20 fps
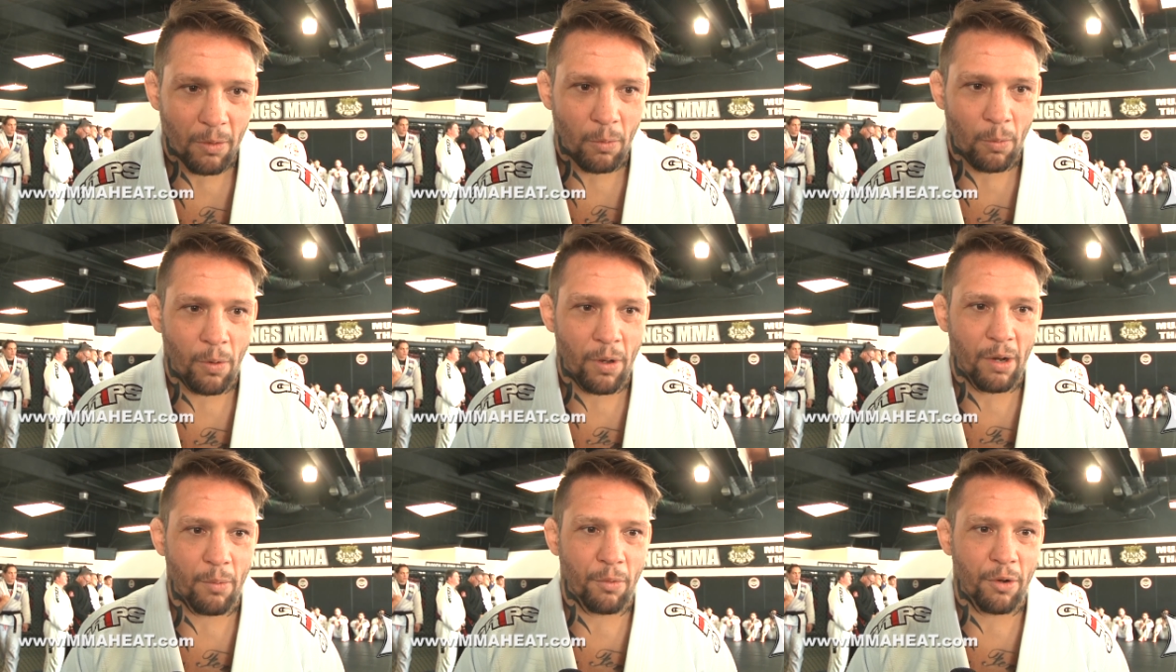
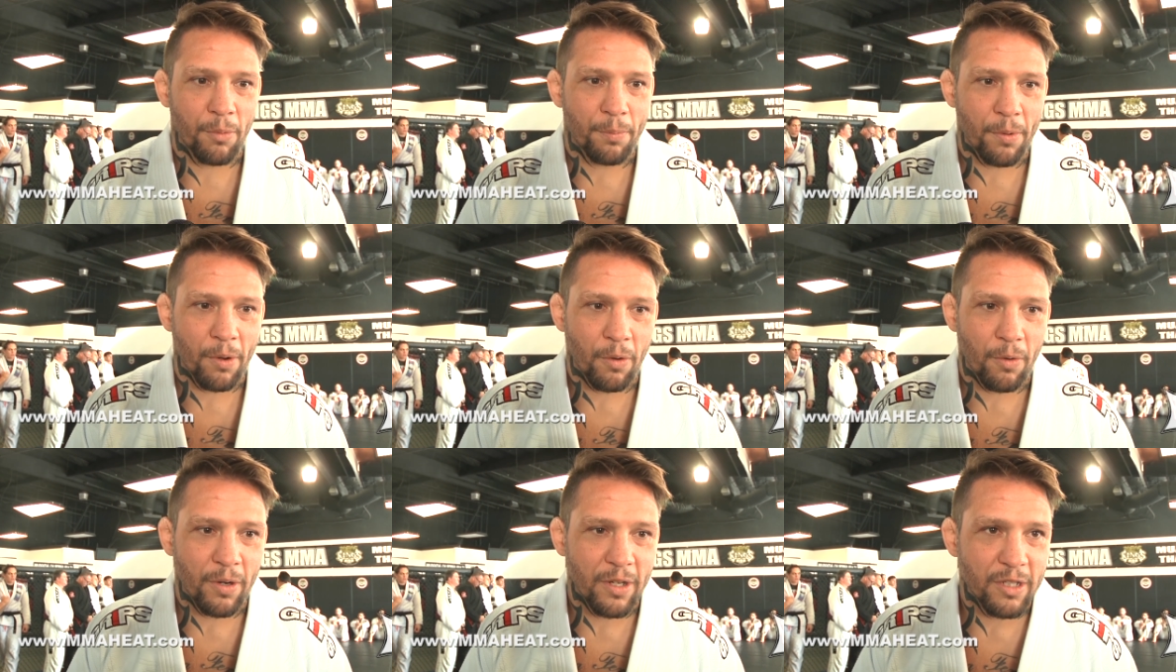What I want
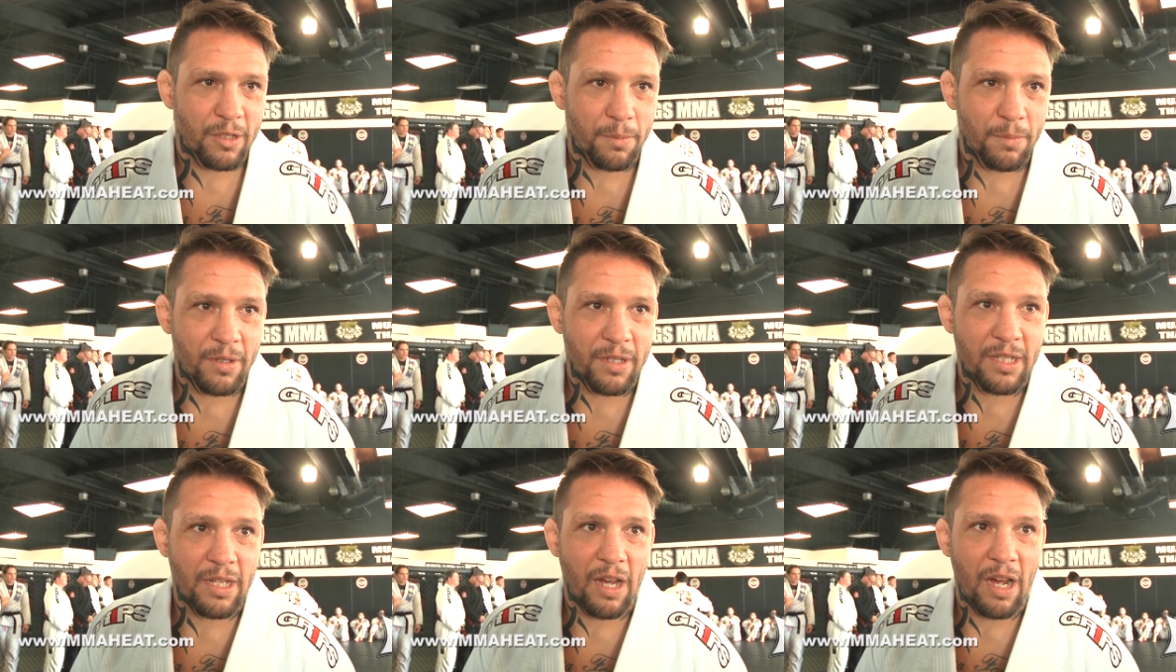for
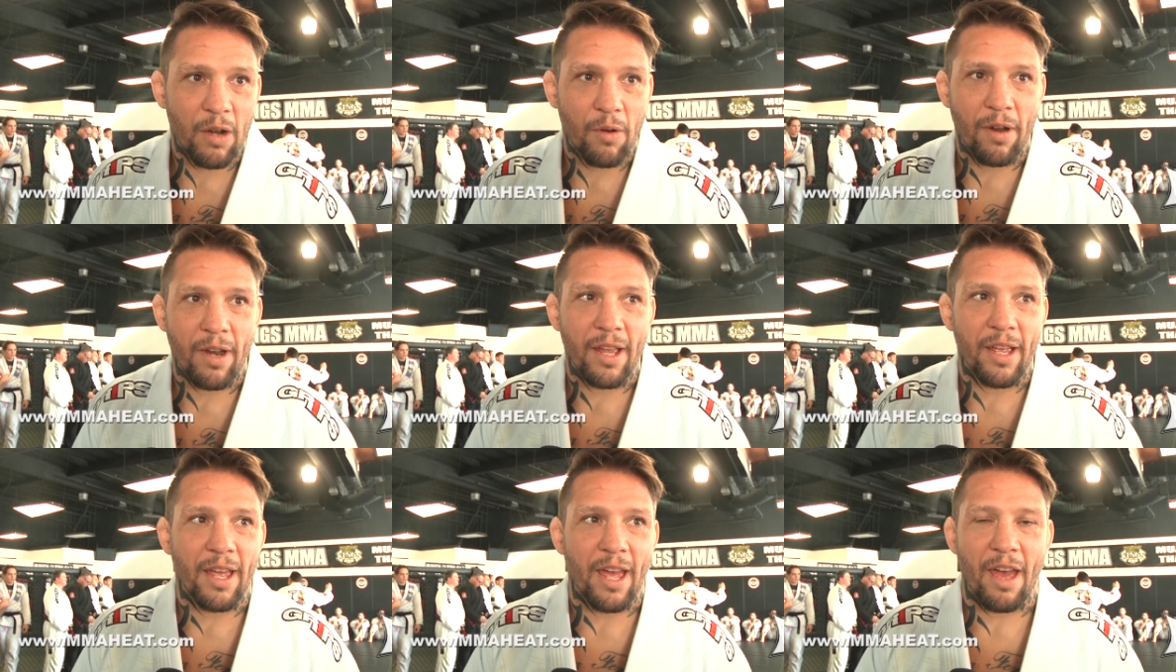Christmas, I
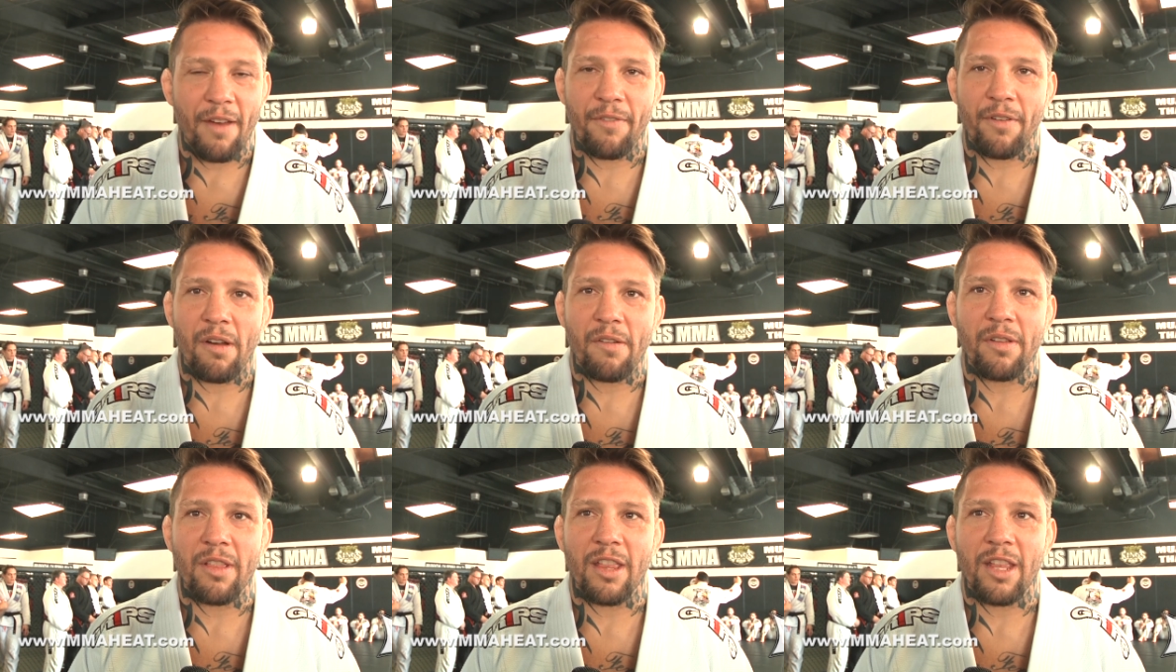already
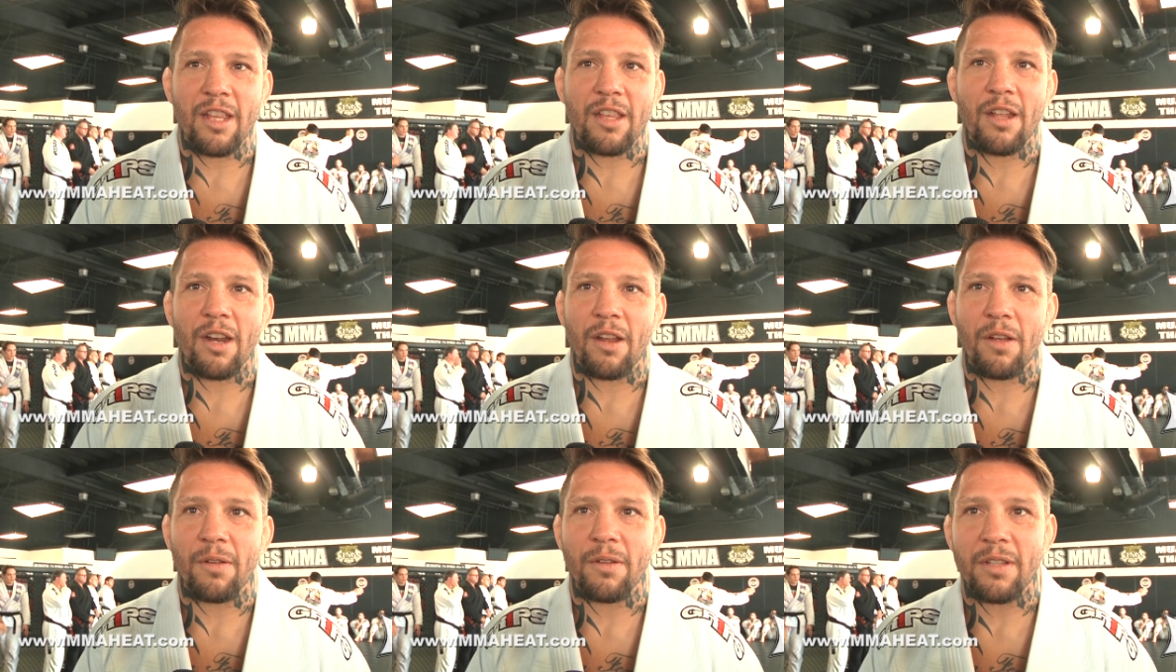have everything
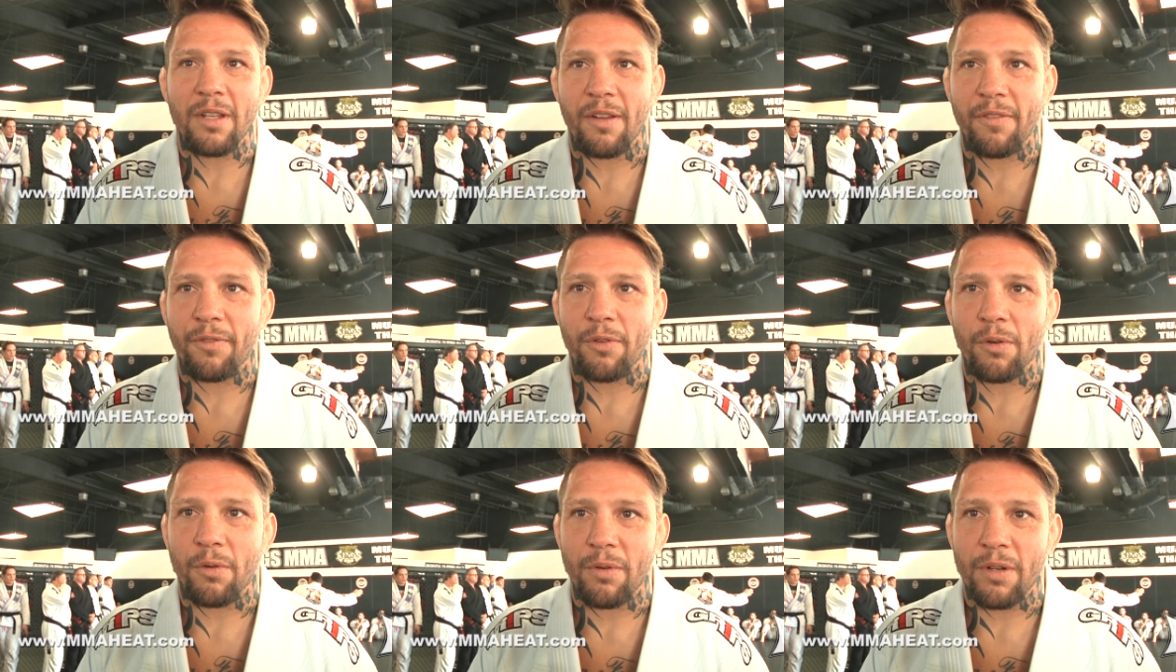that I
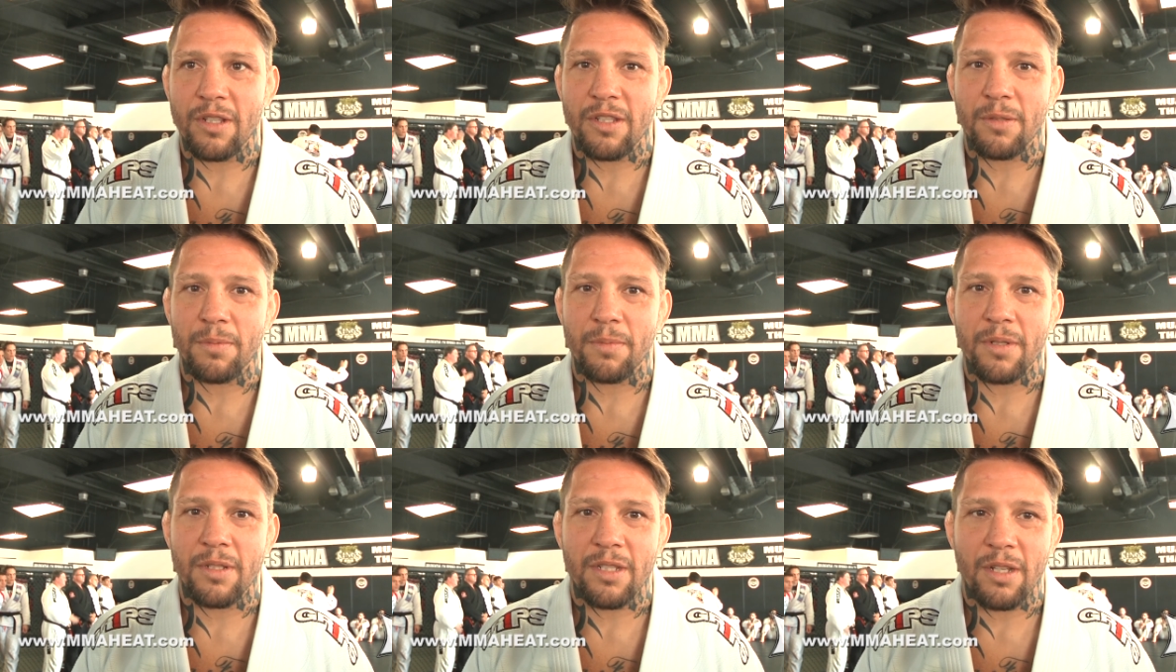that for
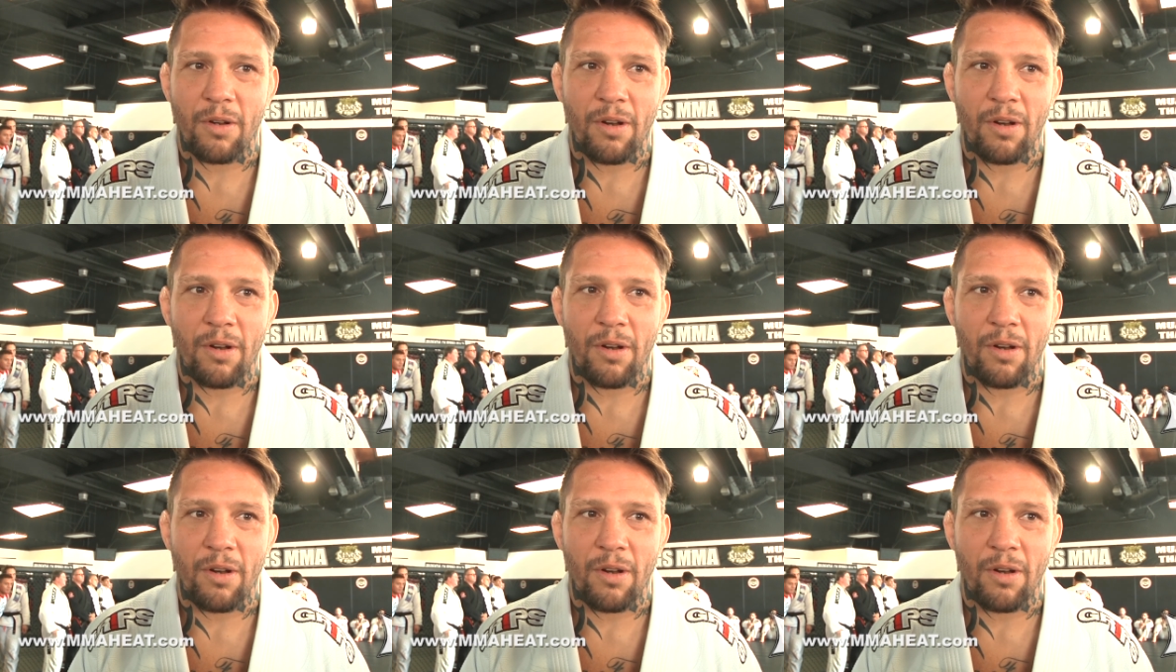Christmas.